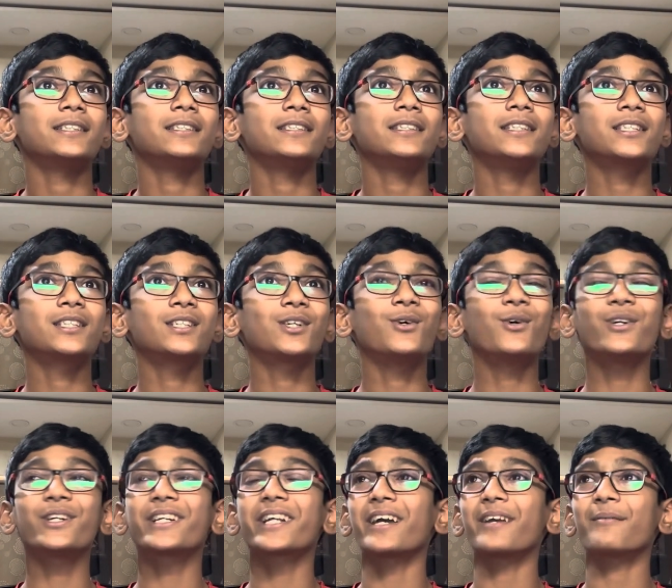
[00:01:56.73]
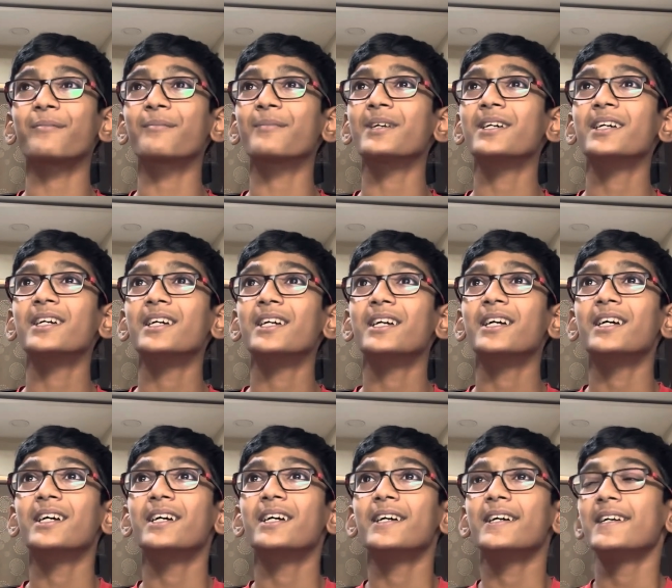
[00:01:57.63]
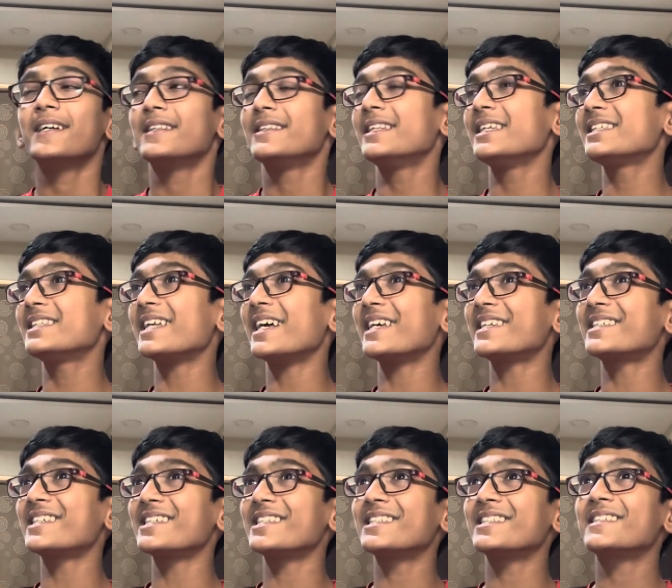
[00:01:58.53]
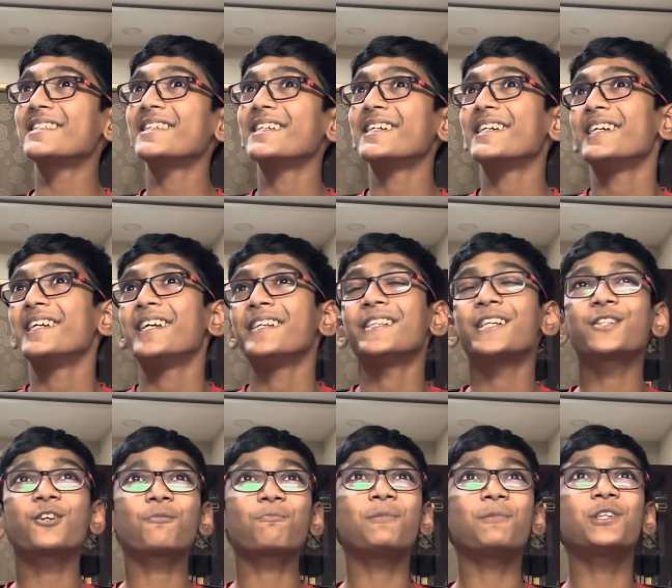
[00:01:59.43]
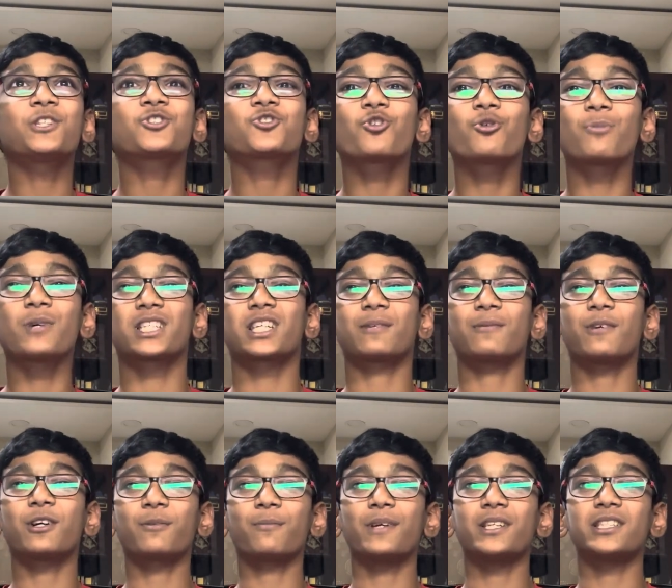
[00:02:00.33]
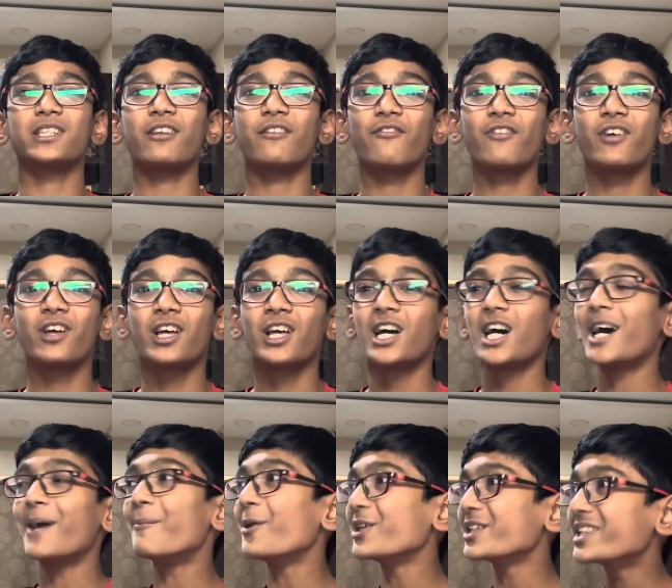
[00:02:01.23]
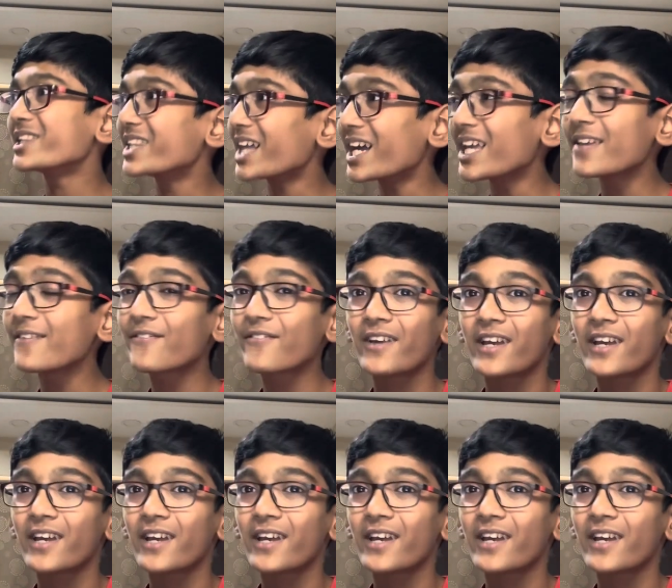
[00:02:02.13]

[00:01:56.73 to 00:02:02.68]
this whole time, these lessons does not be so much about myself, about life